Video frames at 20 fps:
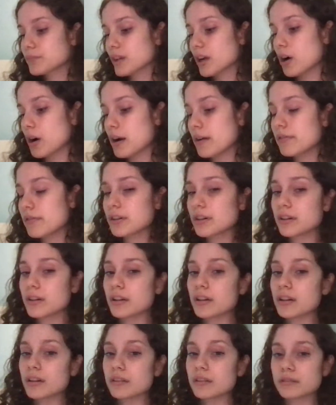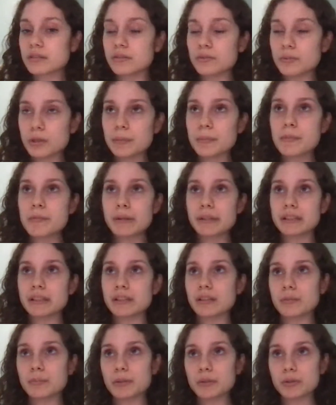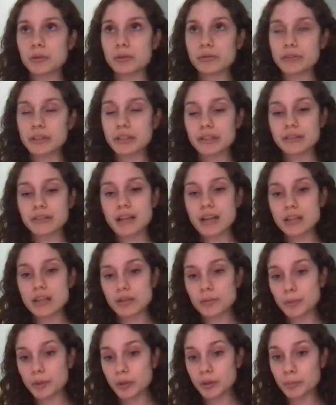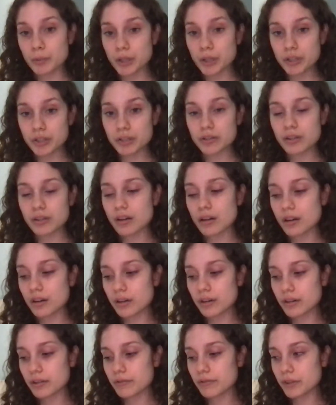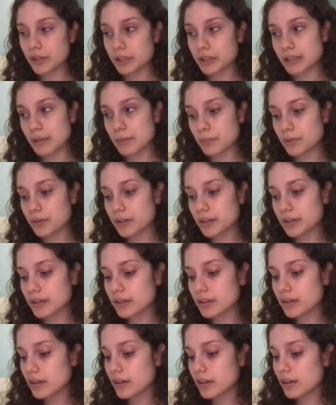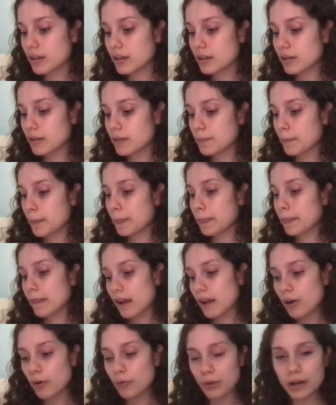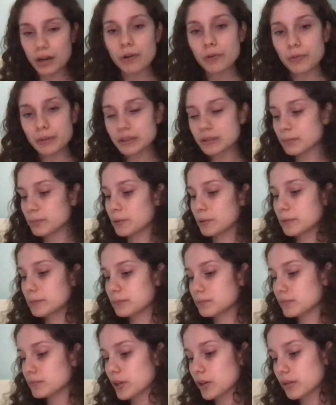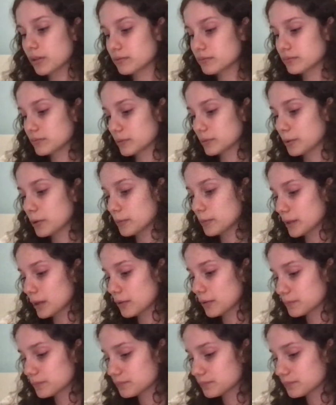However, do keep in mind that the bundle of His and the bundle branches are very temporary. I'll read the poem, the poem now.